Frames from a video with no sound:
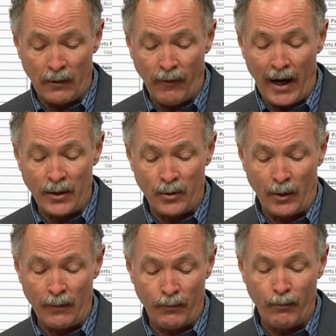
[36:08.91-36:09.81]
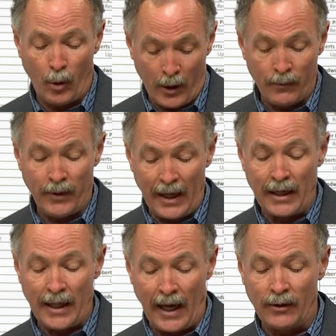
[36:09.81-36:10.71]
Advisory Board
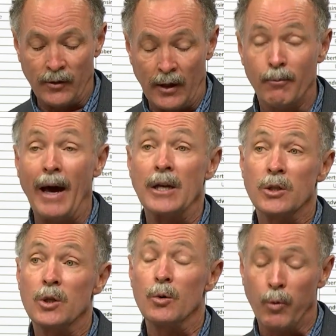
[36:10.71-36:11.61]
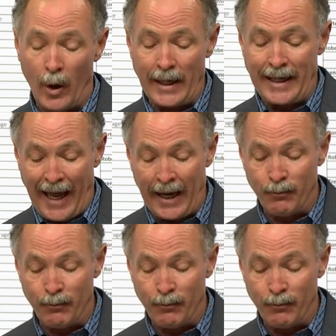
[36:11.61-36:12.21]
indicates that about 2.9